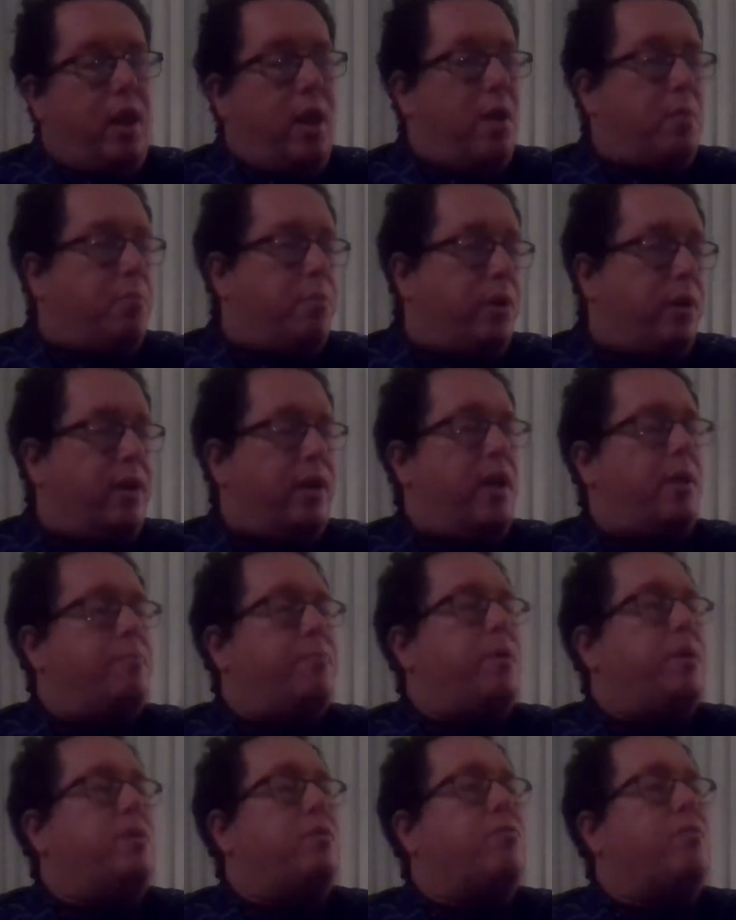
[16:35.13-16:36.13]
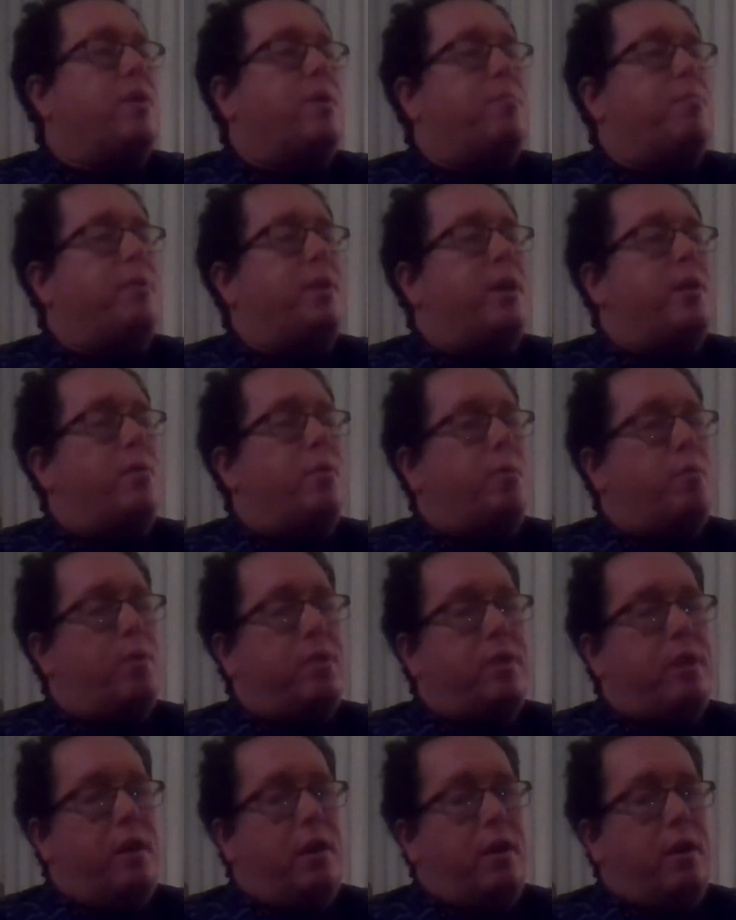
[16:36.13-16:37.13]
Bring an MP3 player
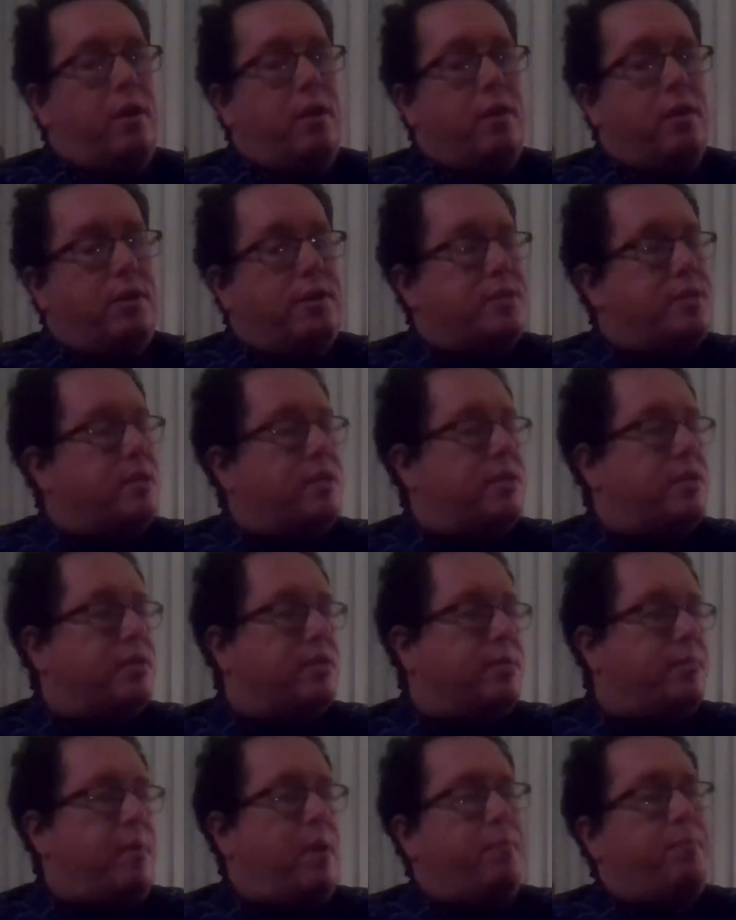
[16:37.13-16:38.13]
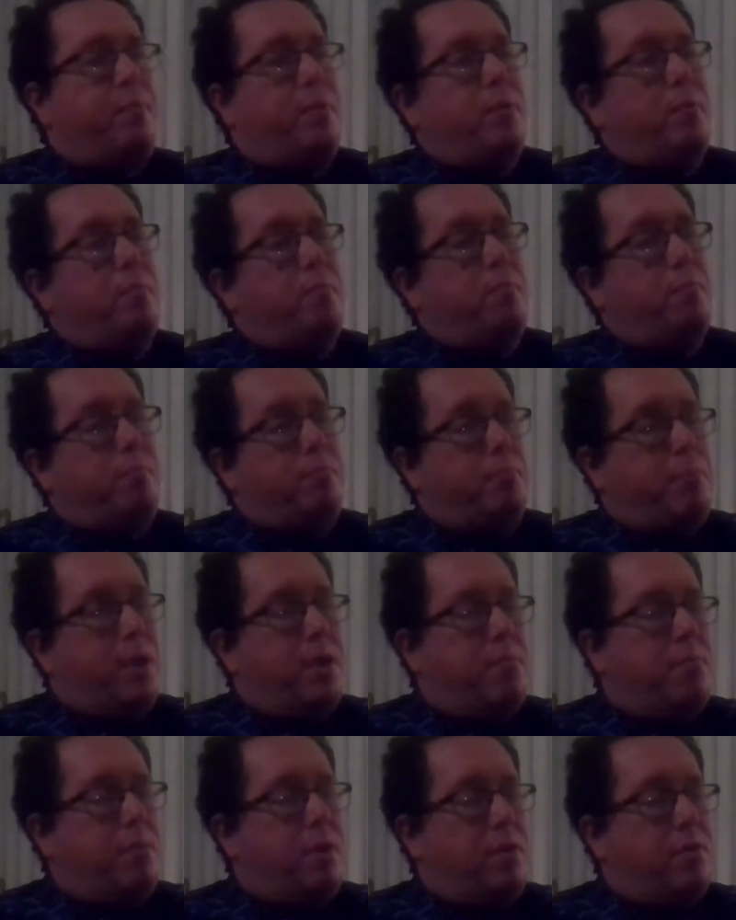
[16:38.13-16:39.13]
with you. Listen to some
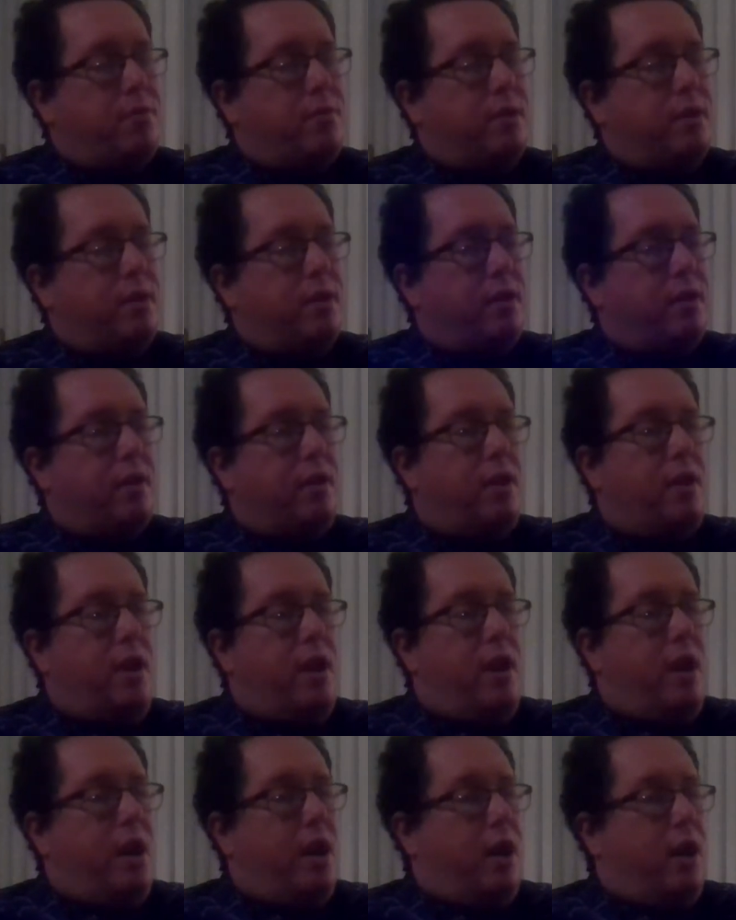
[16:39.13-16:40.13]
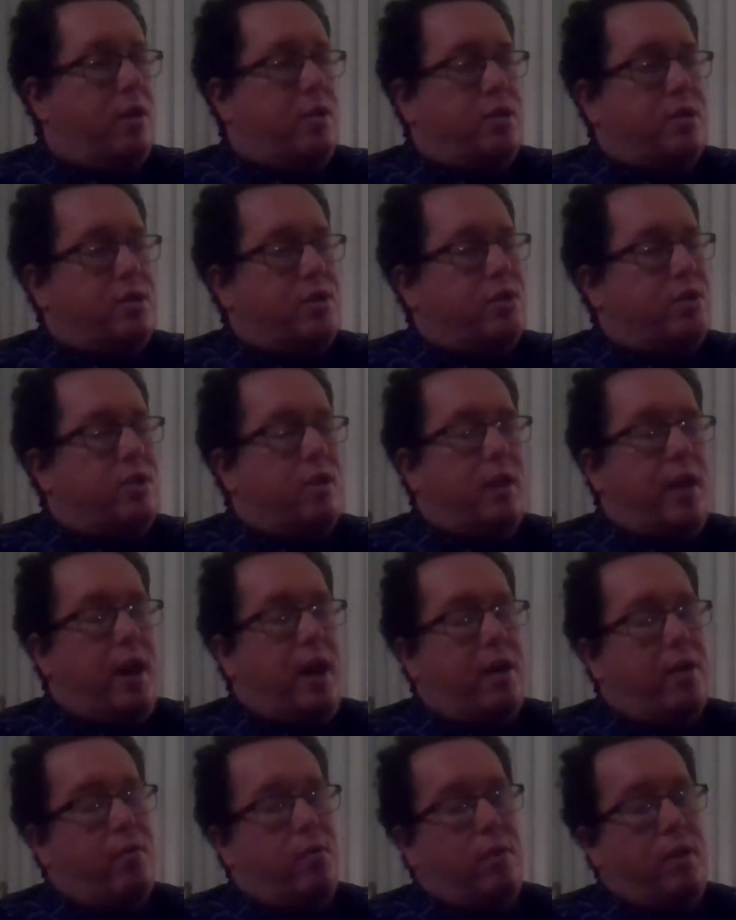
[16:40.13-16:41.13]
upbeat music, and just chill
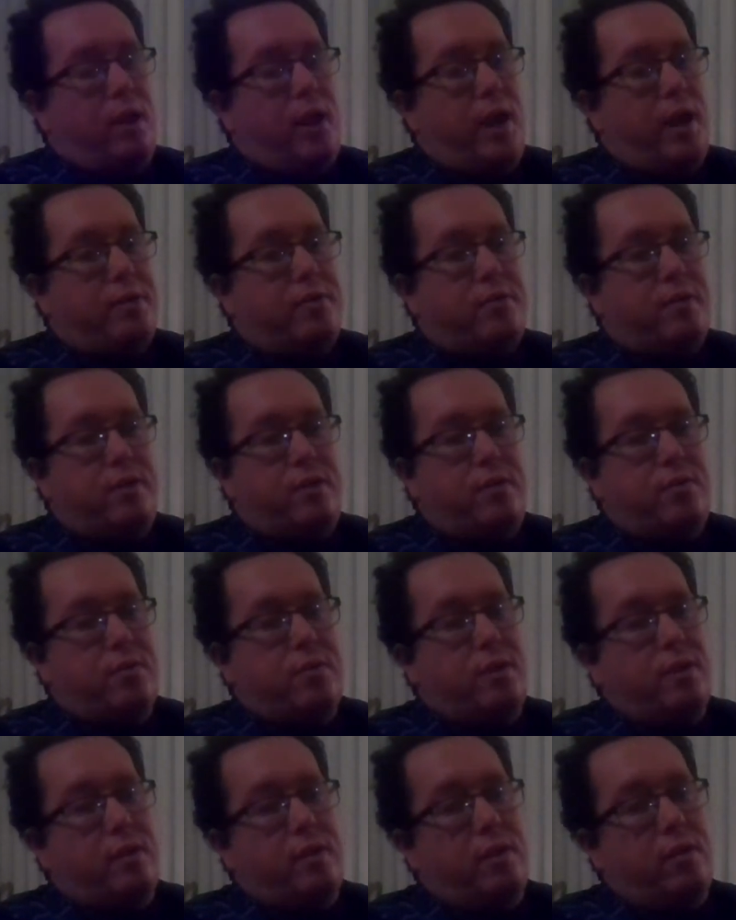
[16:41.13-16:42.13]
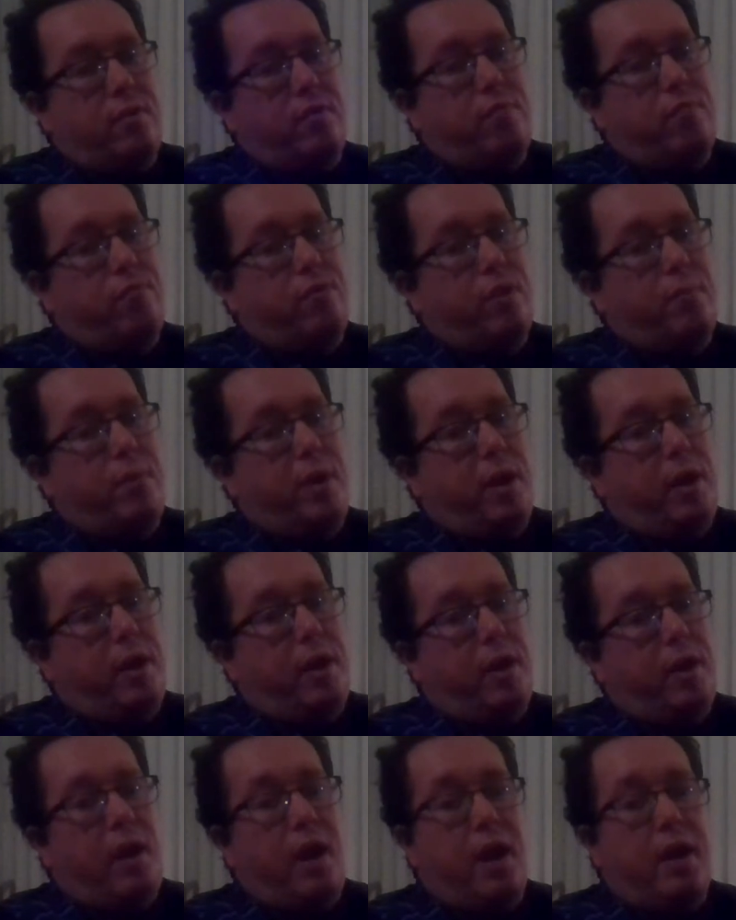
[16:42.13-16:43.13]
out and relax and do something good for your
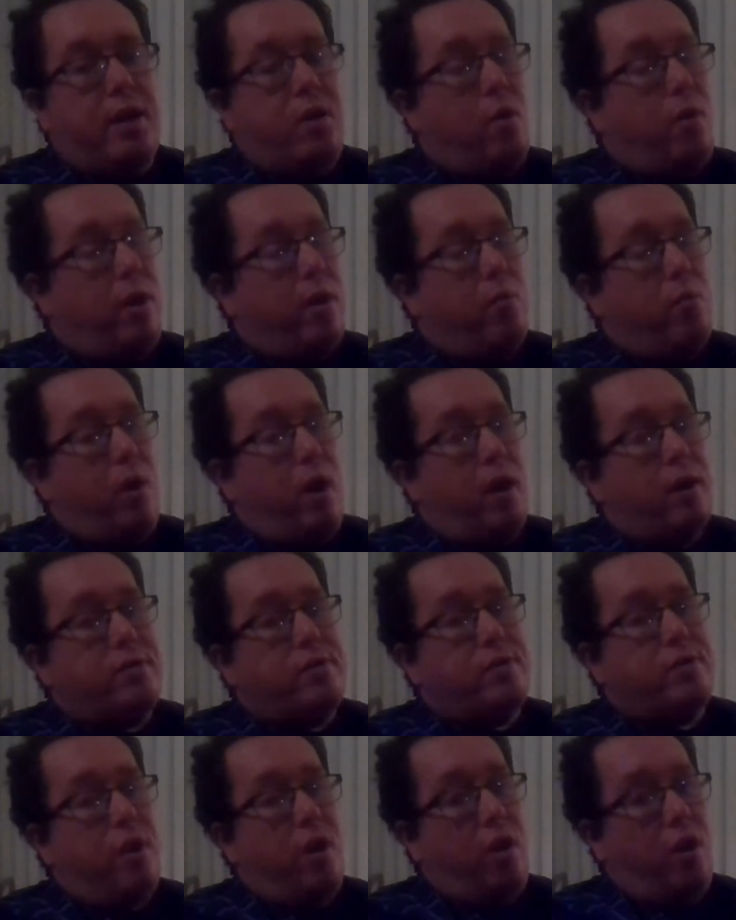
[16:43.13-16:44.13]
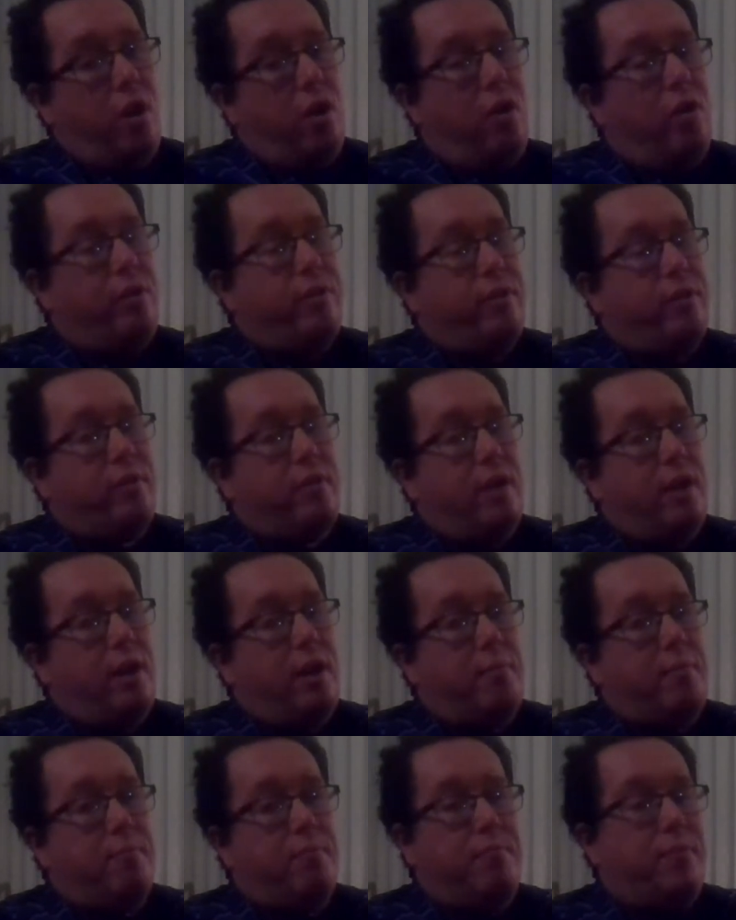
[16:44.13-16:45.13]
body. I go on walks all the
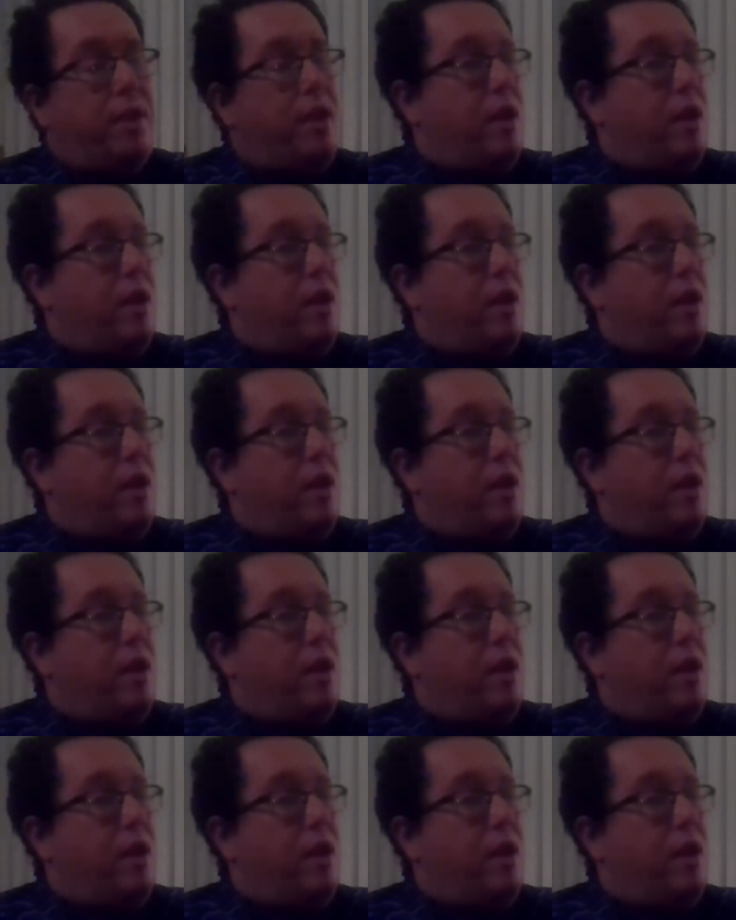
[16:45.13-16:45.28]
time.